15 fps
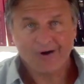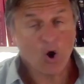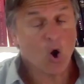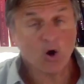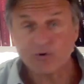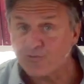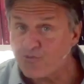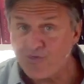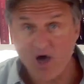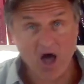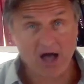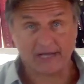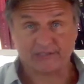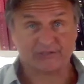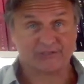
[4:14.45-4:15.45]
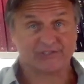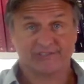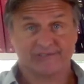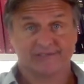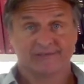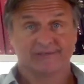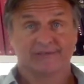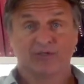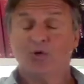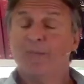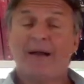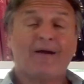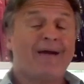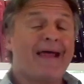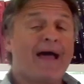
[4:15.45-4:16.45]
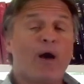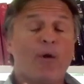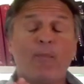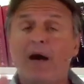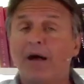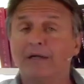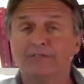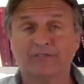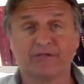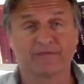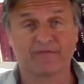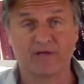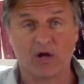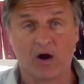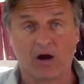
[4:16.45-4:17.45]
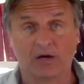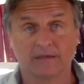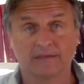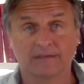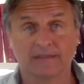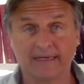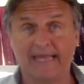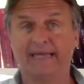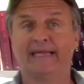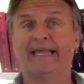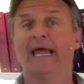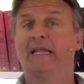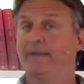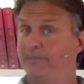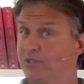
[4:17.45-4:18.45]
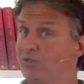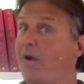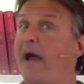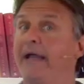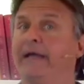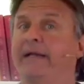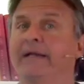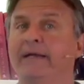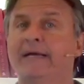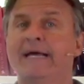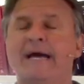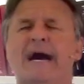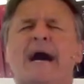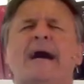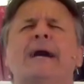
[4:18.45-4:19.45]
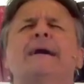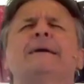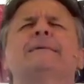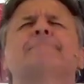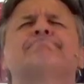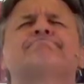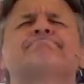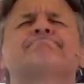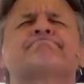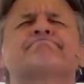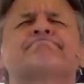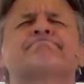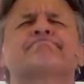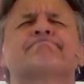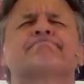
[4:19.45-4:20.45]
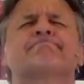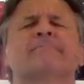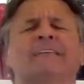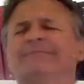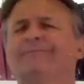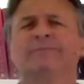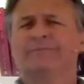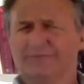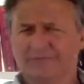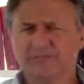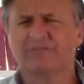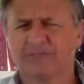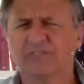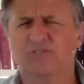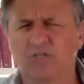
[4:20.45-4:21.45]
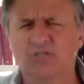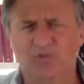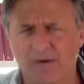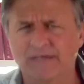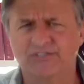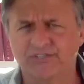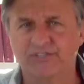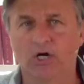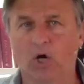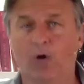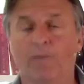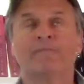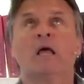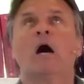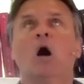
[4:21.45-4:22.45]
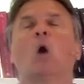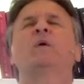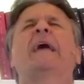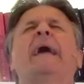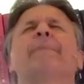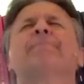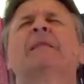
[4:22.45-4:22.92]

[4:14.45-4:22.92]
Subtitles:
Our thoughts, no matter how positive they are. Okay, again, let me try it. Let's not try snow. Okay.